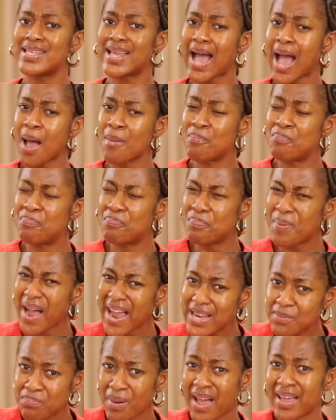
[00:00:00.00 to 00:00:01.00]

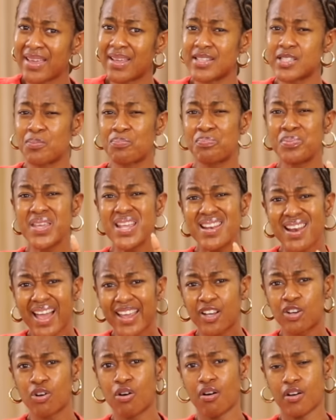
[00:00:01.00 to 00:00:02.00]
abide by it. Be like
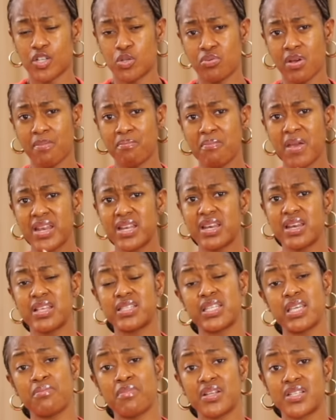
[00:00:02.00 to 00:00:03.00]
God. You were made in His
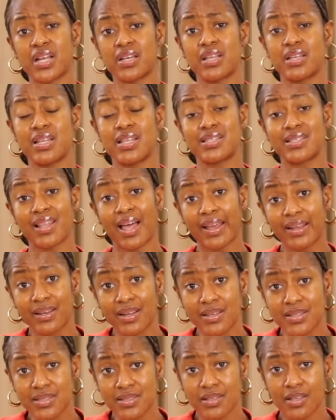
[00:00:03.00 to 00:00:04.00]
image and in His
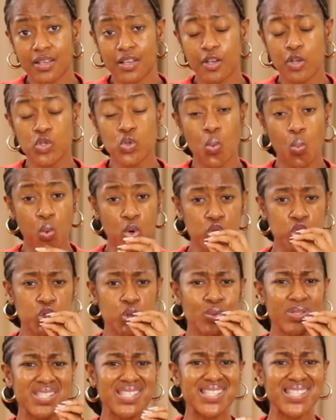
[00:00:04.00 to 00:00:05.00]
likeness. So once you
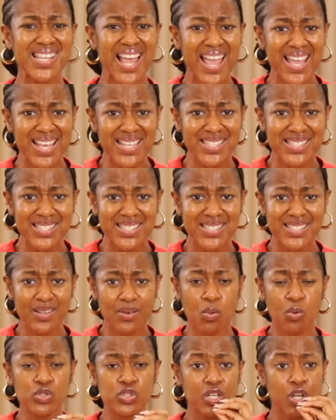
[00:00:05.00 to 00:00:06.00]
say it,
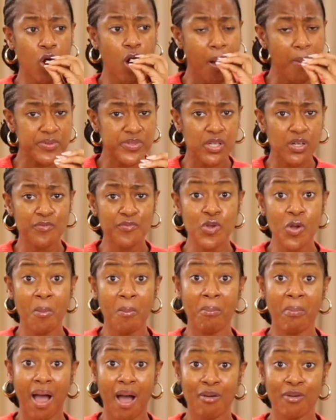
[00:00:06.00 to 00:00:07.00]
once it comes out of your
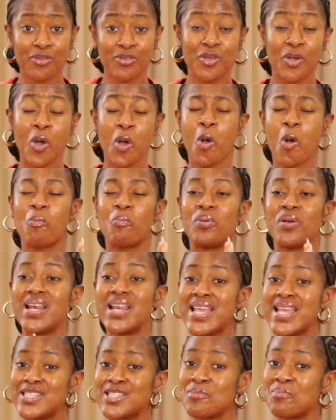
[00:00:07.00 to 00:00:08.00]
mouth,
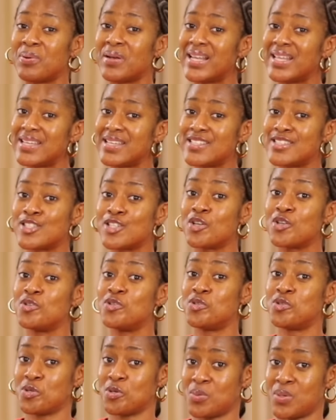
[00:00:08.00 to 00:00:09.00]
please and please
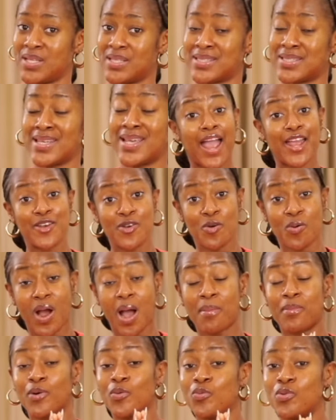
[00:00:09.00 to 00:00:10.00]
do it. I know
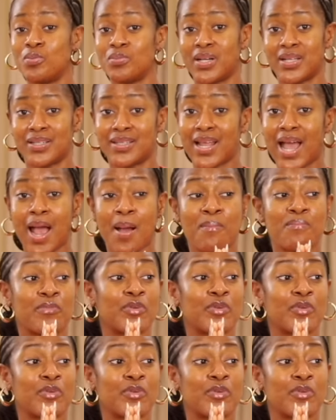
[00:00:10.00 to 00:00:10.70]
I'm a woman. I